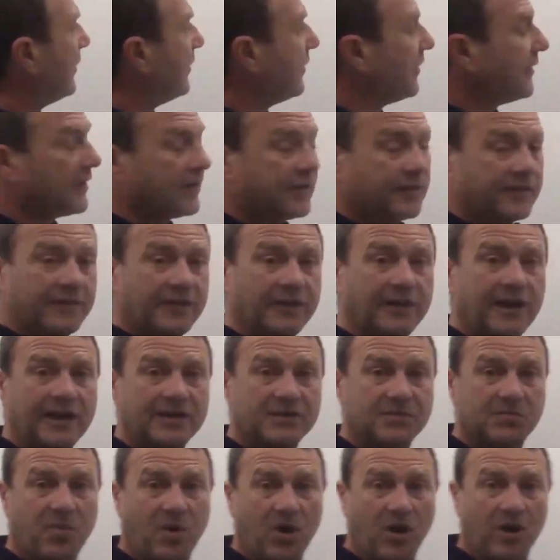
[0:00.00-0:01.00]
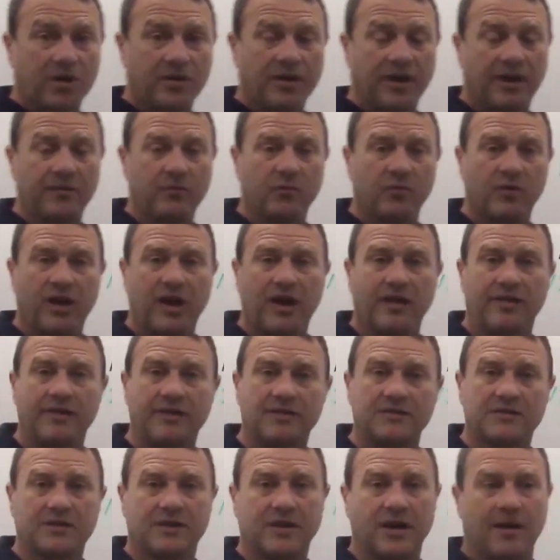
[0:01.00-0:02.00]
The next part, and
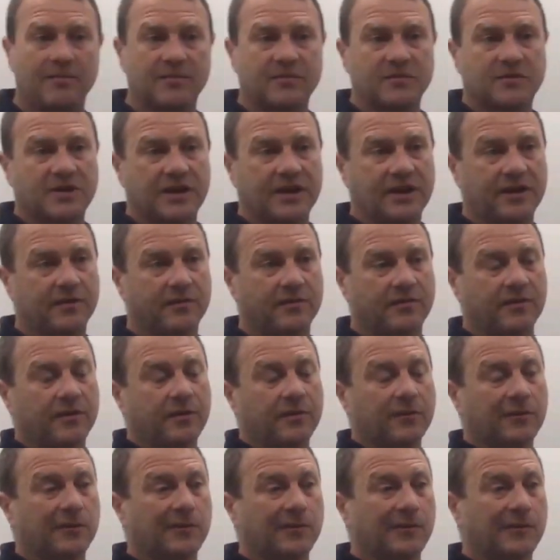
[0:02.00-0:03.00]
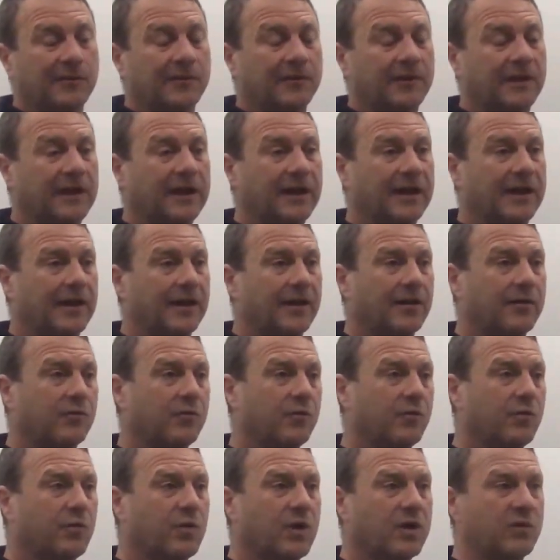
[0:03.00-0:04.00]
this comes in
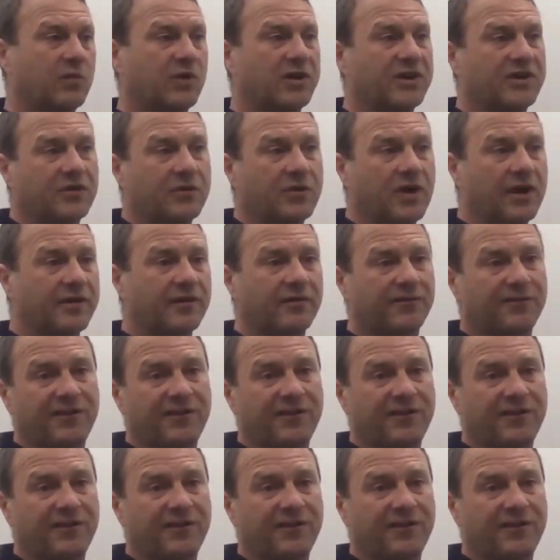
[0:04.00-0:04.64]
when we do other